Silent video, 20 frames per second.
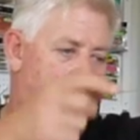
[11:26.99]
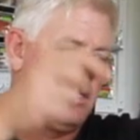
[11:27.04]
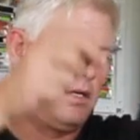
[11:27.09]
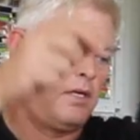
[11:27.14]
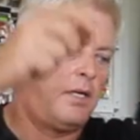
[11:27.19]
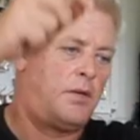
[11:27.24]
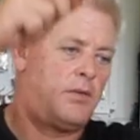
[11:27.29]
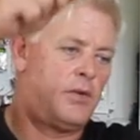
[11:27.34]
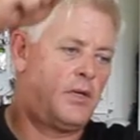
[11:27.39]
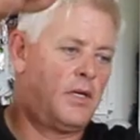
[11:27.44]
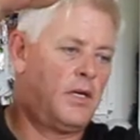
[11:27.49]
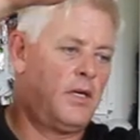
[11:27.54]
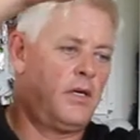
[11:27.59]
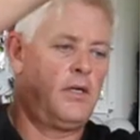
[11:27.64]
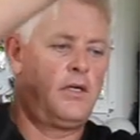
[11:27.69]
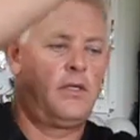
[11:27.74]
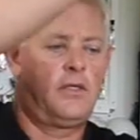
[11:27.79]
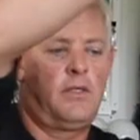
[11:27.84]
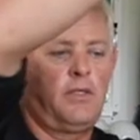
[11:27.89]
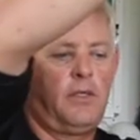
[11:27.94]
That will
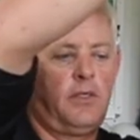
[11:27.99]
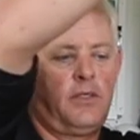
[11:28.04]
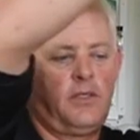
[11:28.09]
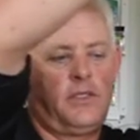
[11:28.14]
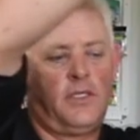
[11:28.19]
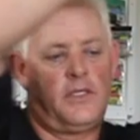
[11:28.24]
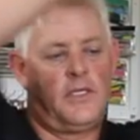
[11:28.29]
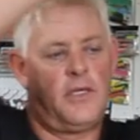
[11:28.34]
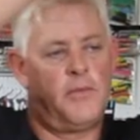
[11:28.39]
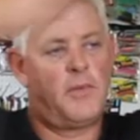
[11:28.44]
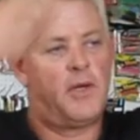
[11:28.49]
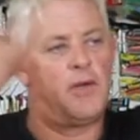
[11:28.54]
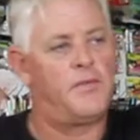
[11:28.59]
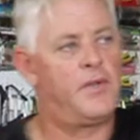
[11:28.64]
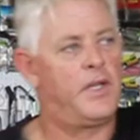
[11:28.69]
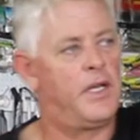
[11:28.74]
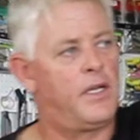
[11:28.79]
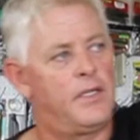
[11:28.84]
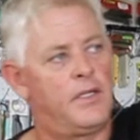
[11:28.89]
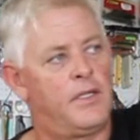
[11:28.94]
go just above
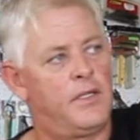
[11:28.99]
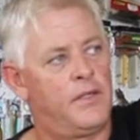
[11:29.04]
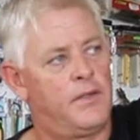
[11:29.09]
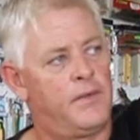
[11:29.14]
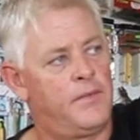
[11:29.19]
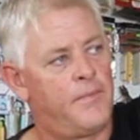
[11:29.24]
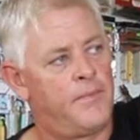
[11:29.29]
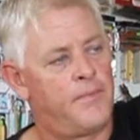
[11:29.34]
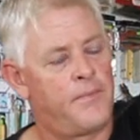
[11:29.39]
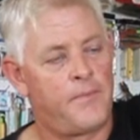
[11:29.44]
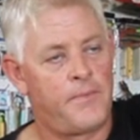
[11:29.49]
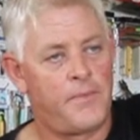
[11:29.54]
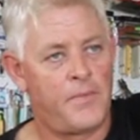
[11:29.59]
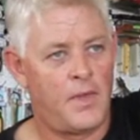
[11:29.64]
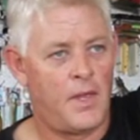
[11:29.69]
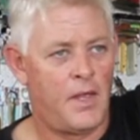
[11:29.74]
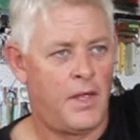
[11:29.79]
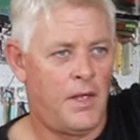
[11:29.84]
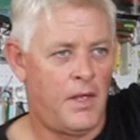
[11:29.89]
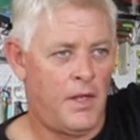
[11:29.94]
that.
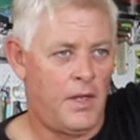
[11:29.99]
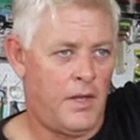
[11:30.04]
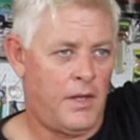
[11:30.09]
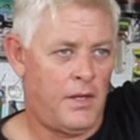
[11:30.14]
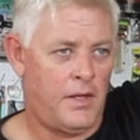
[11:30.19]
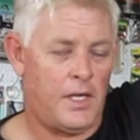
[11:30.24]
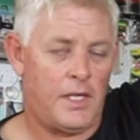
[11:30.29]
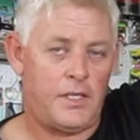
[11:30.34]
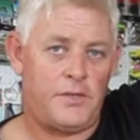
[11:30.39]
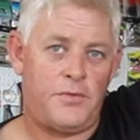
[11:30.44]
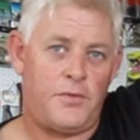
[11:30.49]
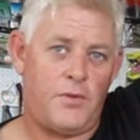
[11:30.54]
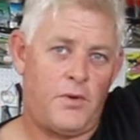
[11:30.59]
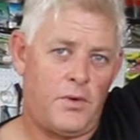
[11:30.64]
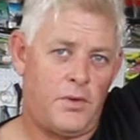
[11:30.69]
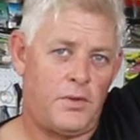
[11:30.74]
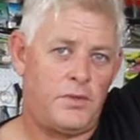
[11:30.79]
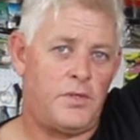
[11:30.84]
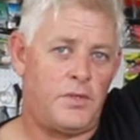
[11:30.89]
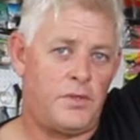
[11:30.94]
That's
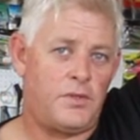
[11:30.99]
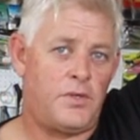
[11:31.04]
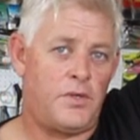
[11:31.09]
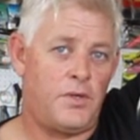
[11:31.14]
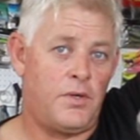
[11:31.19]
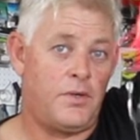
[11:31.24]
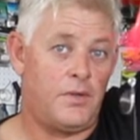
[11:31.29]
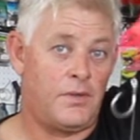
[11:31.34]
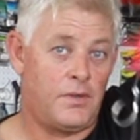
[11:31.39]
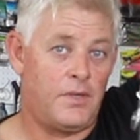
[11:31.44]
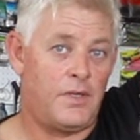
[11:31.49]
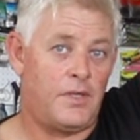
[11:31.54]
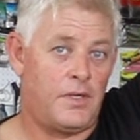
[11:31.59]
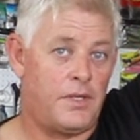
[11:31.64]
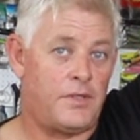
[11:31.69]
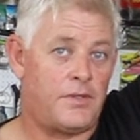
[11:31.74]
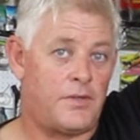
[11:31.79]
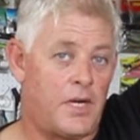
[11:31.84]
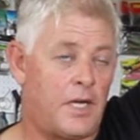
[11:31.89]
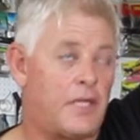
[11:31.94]
for to
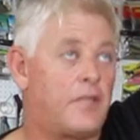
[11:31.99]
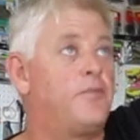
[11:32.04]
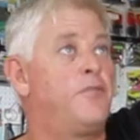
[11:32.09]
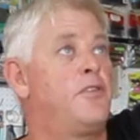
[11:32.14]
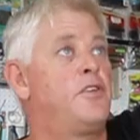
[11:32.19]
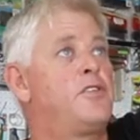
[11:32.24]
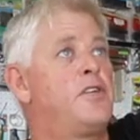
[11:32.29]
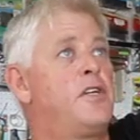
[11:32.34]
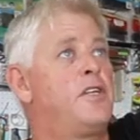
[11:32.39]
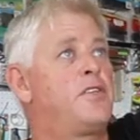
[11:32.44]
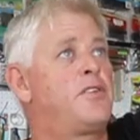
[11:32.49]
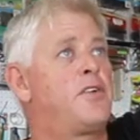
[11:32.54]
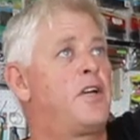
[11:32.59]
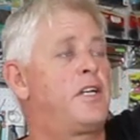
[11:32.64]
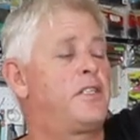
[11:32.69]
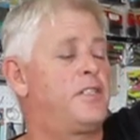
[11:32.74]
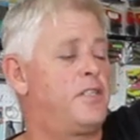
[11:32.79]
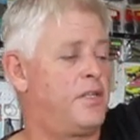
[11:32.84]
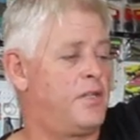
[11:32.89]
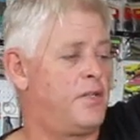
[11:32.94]
attract visual
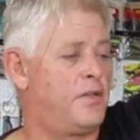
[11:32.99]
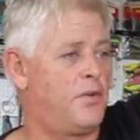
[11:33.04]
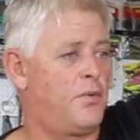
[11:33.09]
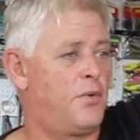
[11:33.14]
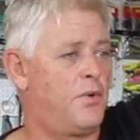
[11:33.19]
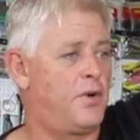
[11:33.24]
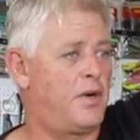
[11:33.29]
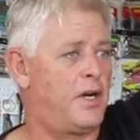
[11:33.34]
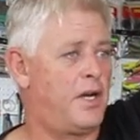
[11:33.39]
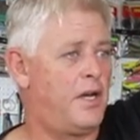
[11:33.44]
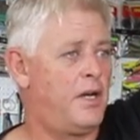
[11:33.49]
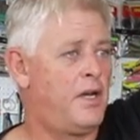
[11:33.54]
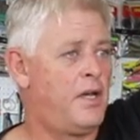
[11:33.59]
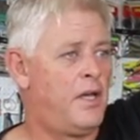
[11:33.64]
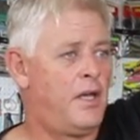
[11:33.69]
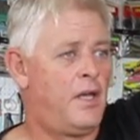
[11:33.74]
attraction in the water.